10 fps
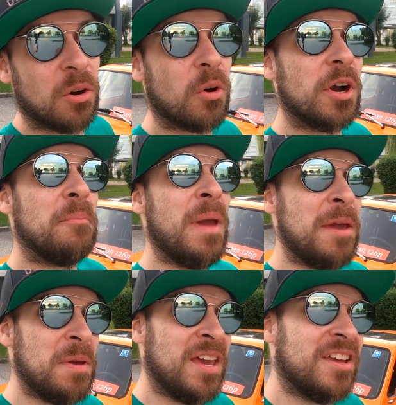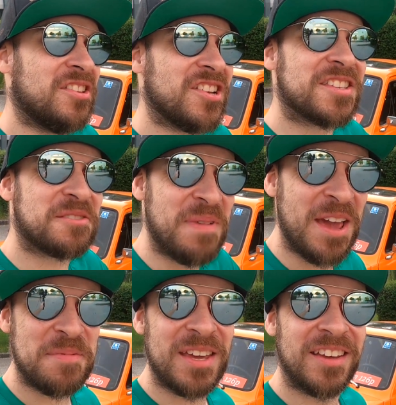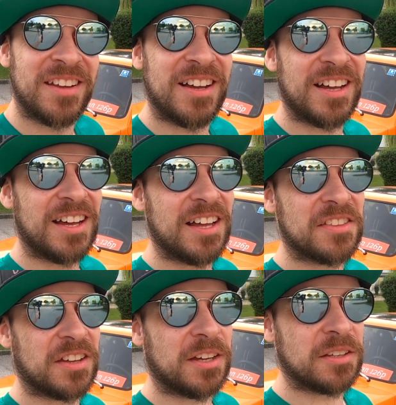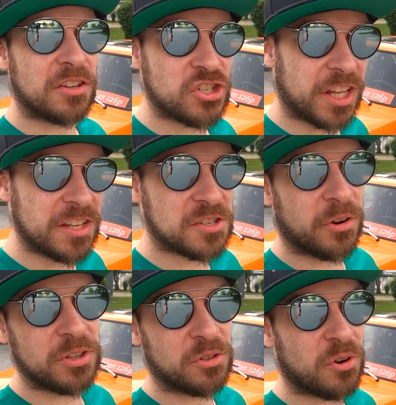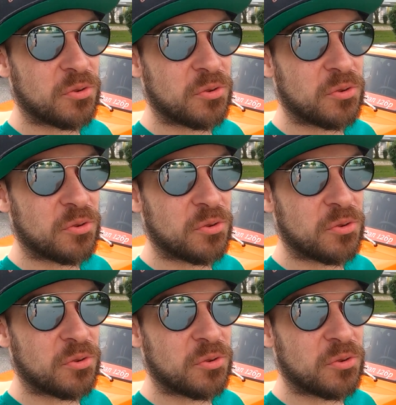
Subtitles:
or maybe, just maybe, the channel is going to